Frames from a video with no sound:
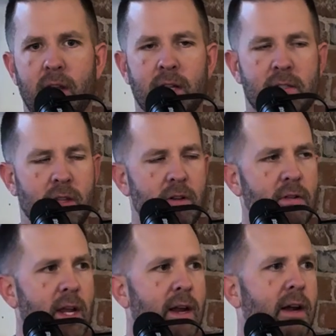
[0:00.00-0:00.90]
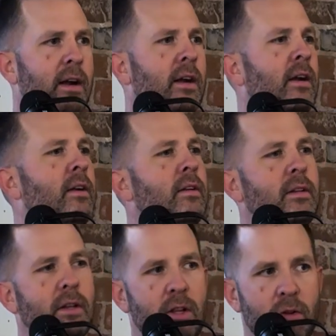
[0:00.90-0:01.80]
It's the new year,
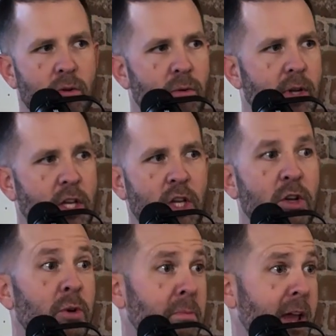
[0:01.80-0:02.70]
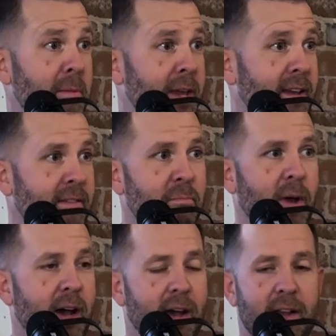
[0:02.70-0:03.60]
new you maybe,
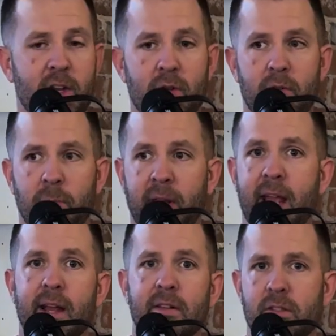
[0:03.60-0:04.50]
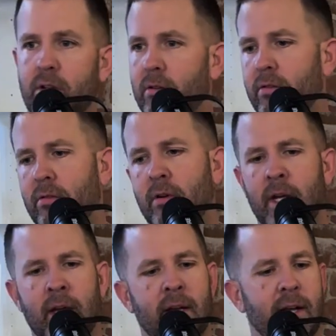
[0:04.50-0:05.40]
new plans, new
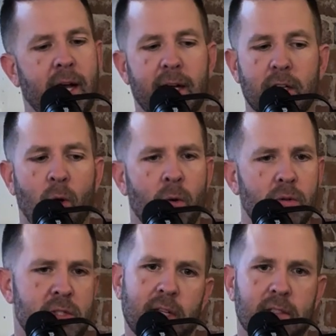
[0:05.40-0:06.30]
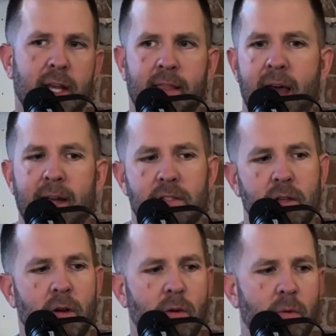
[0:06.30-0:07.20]
goals, things like that.
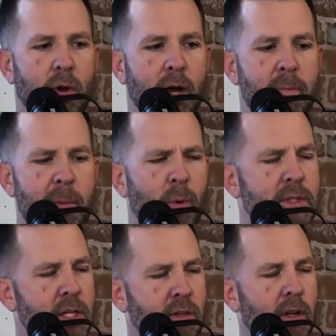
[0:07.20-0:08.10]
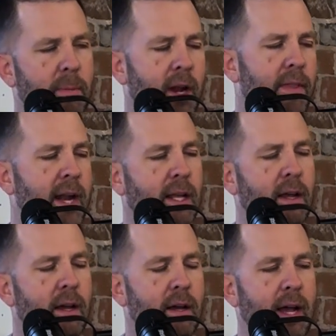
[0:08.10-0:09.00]
So maybe we'll touch a little bit on that
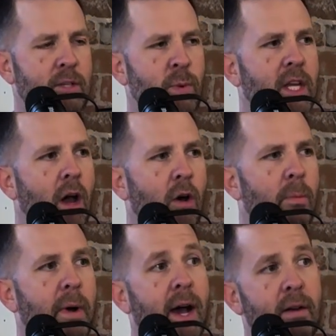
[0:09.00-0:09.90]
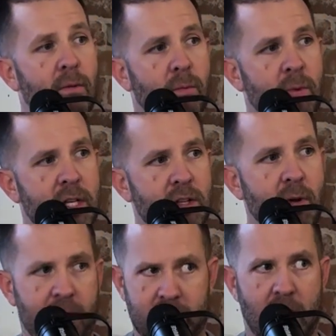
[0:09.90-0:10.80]
as we go. But we do
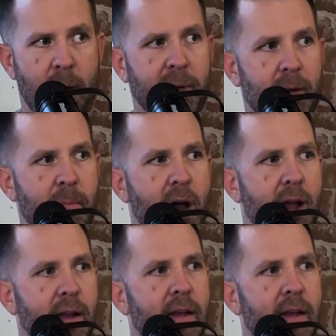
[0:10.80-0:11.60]
have a topic in mind.